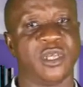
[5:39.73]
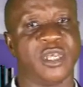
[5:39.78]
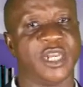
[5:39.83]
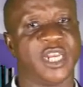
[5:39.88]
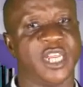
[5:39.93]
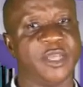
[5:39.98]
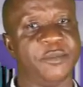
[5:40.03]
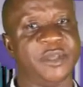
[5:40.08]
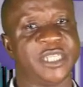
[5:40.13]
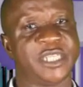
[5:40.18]

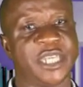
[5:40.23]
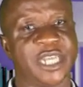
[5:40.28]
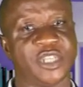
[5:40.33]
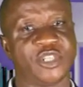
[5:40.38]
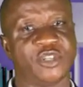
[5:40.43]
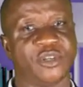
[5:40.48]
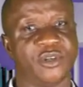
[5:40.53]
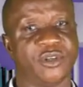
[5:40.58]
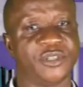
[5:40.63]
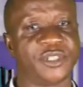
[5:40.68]

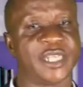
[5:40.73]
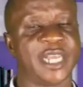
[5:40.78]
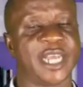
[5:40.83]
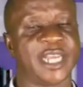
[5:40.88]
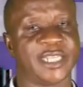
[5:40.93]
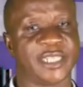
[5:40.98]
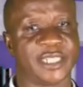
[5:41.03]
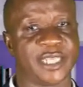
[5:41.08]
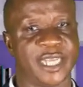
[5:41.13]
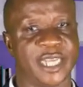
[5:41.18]
Limitations, I
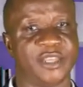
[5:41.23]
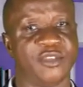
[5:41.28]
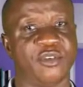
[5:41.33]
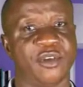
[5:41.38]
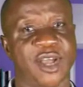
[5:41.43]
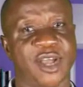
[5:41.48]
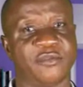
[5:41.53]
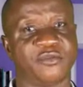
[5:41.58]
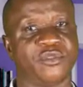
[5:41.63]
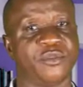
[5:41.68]
say you
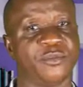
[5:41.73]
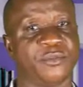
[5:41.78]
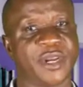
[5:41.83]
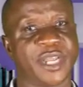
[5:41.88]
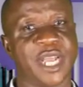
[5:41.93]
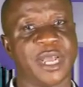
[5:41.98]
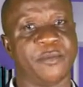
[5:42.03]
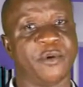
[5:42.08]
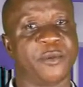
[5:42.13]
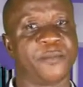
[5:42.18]
have to
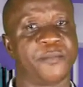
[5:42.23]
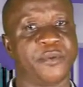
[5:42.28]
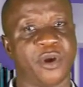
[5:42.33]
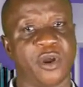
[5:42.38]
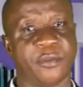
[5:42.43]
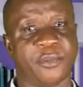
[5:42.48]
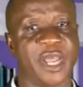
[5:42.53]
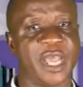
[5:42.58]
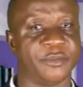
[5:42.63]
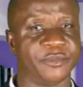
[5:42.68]
bring about
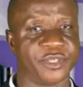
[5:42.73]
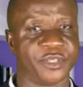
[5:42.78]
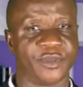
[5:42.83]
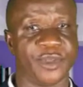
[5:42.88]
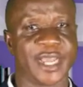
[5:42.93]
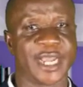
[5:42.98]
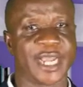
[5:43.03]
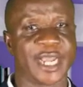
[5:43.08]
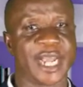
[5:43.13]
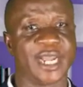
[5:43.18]
problems you
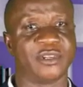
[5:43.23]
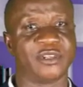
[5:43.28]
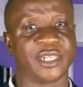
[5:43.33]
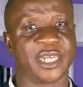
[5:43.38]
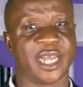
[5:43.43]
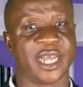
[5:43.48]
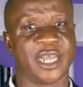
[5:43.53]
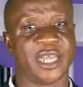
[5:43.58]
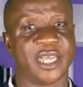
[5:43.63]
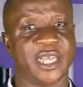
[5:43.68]

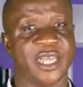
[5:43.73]
encounter.